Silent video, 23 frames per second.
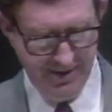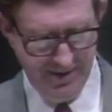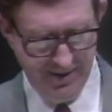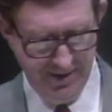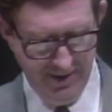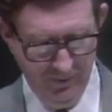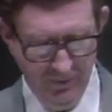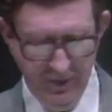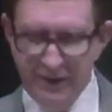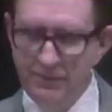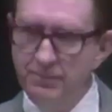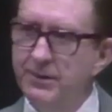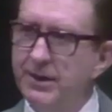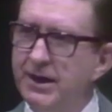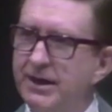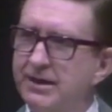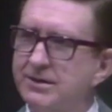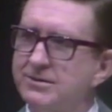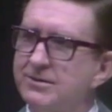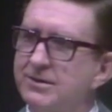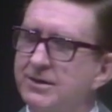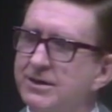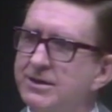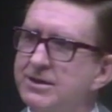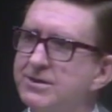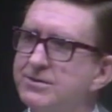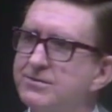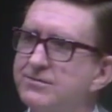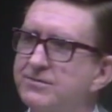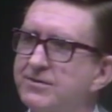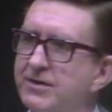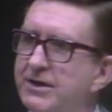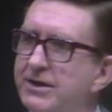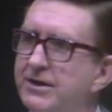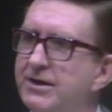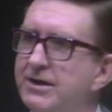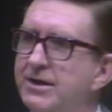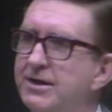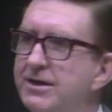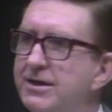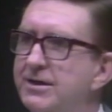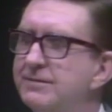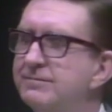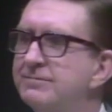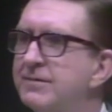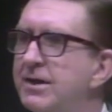He went back to Lee's
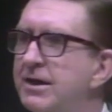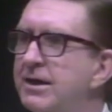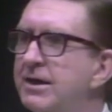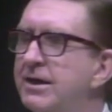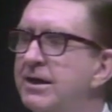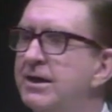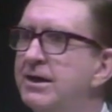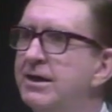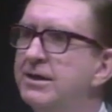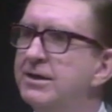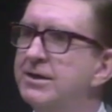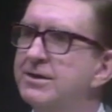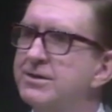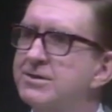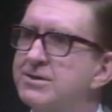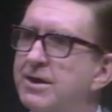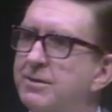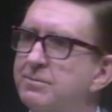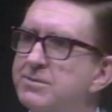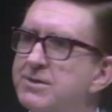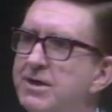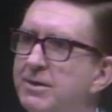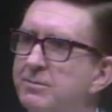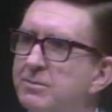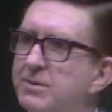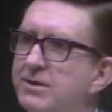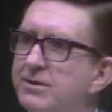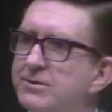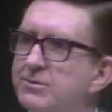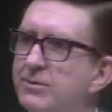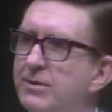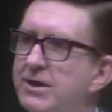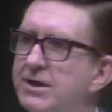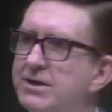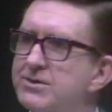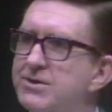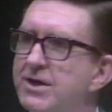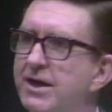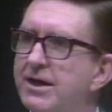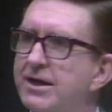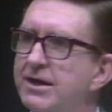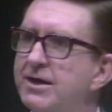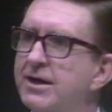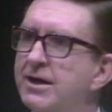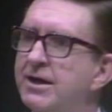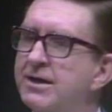Ferry September the
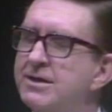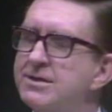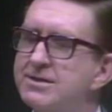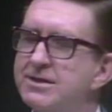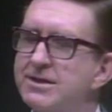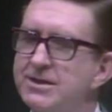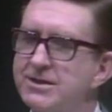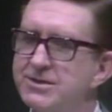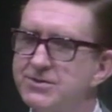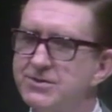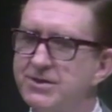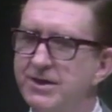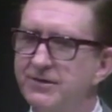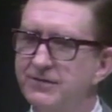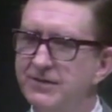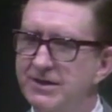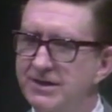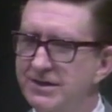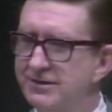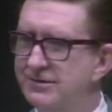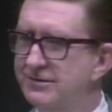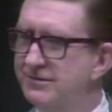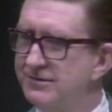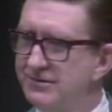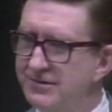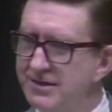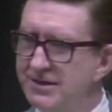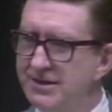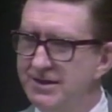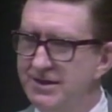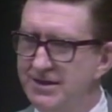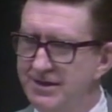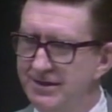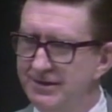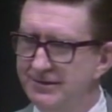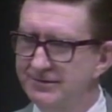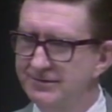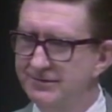22nd, 1973,